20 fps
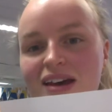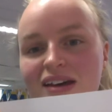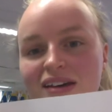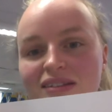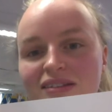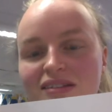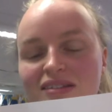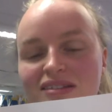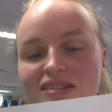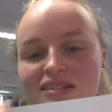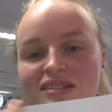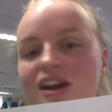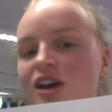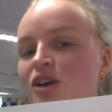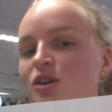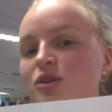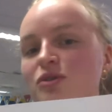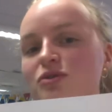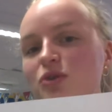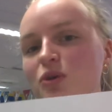the
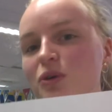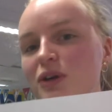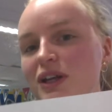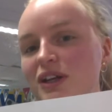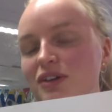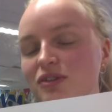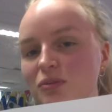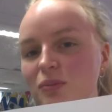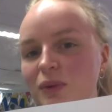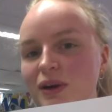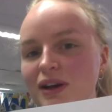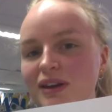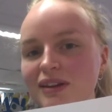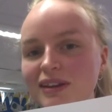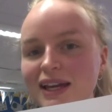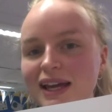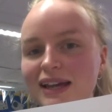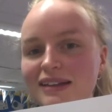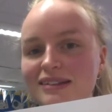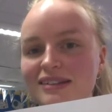snow falling from one other
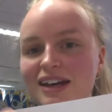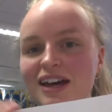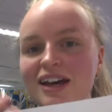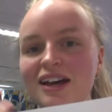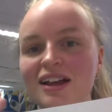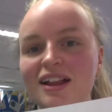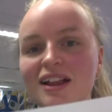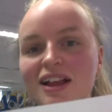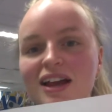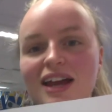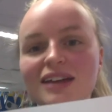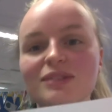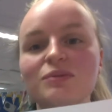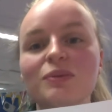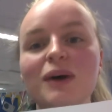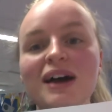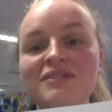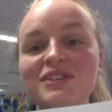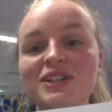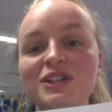letter. It's
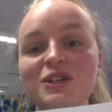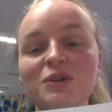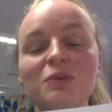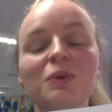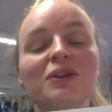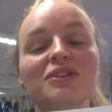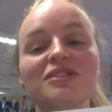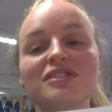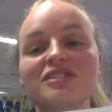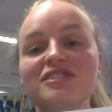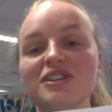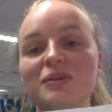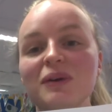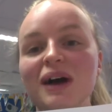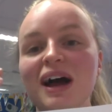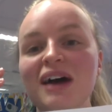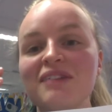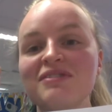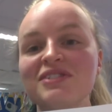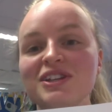whatever you want to do,
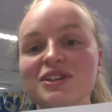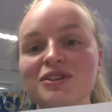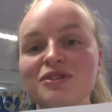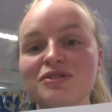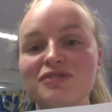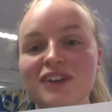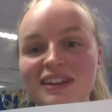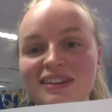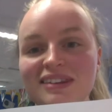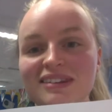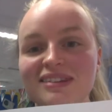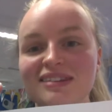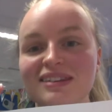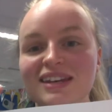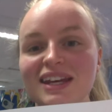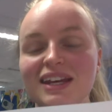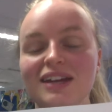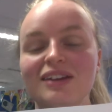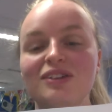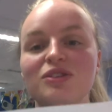whatever you
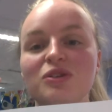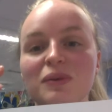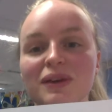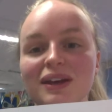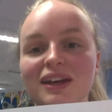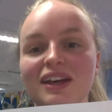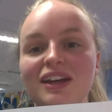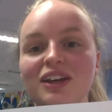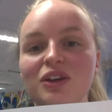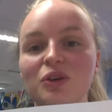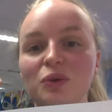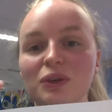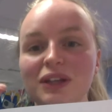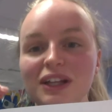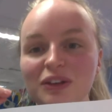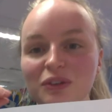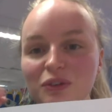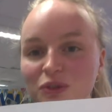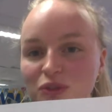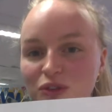fancy doing your
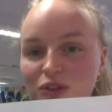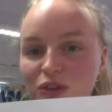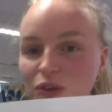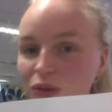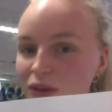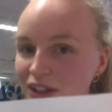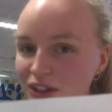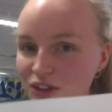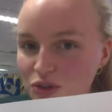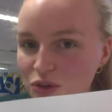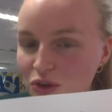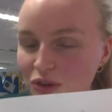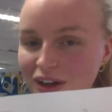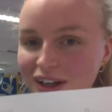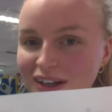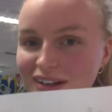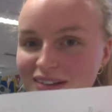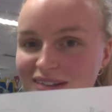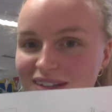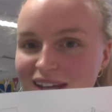little doodly
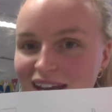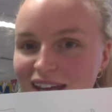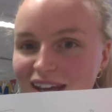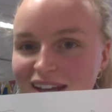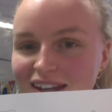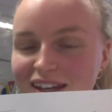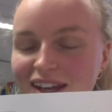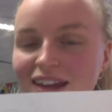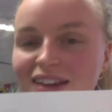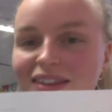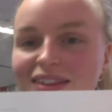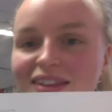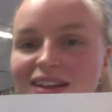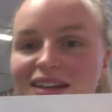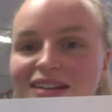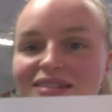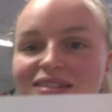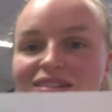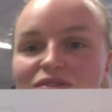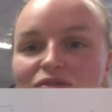drawings in
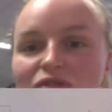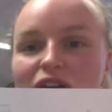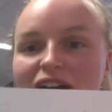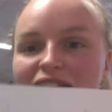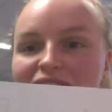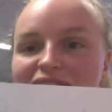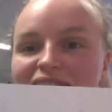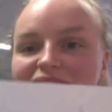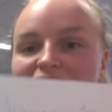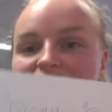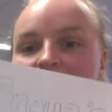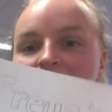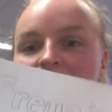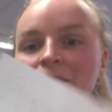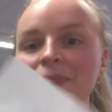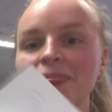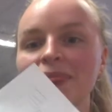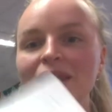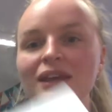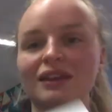this writing.
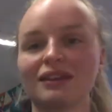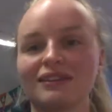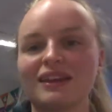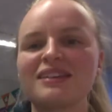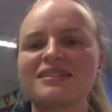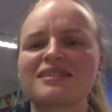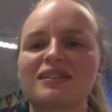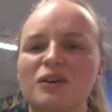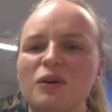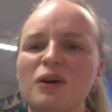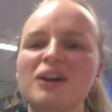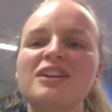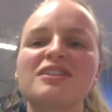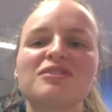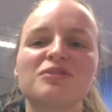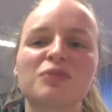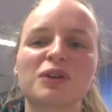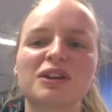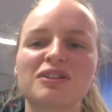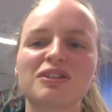That's the kind
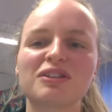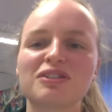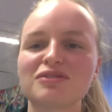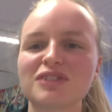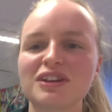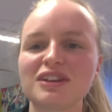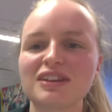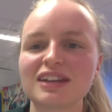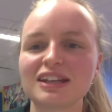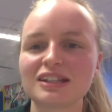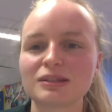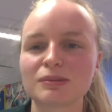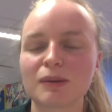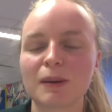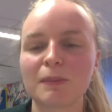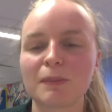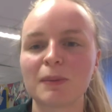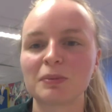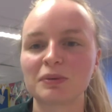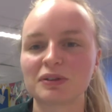of one of the fun things
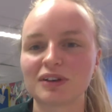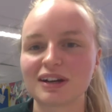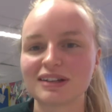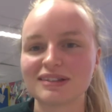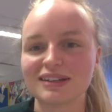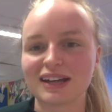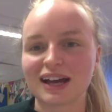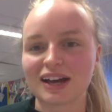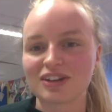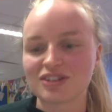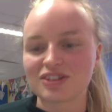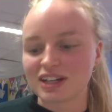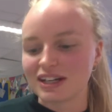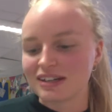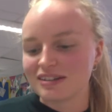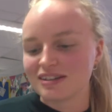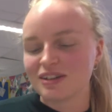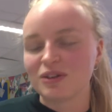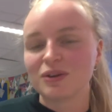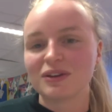about bubble writing actually,
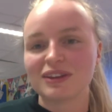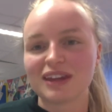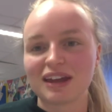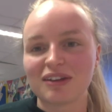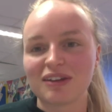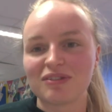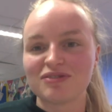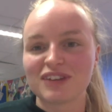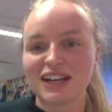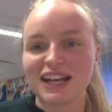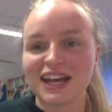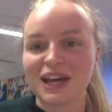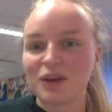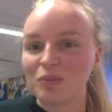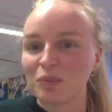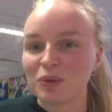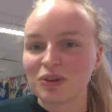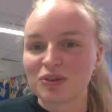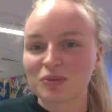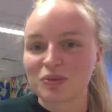is that you can then fill it
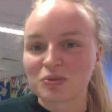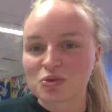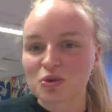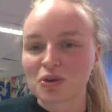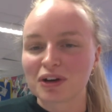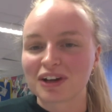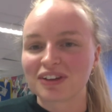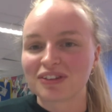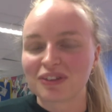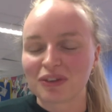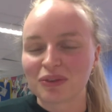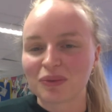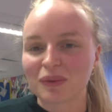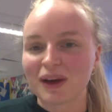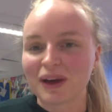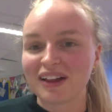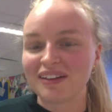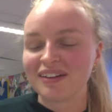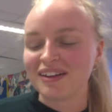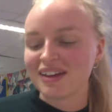in with some drawings as
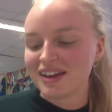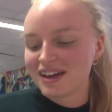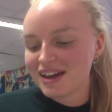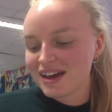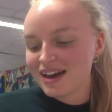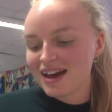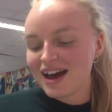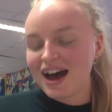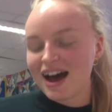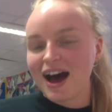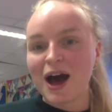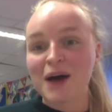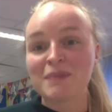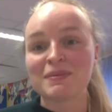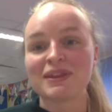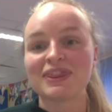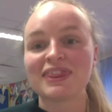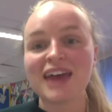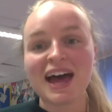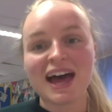well.
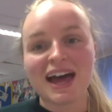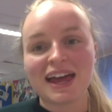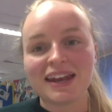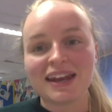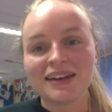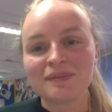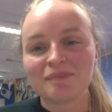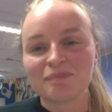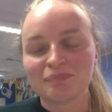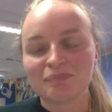Then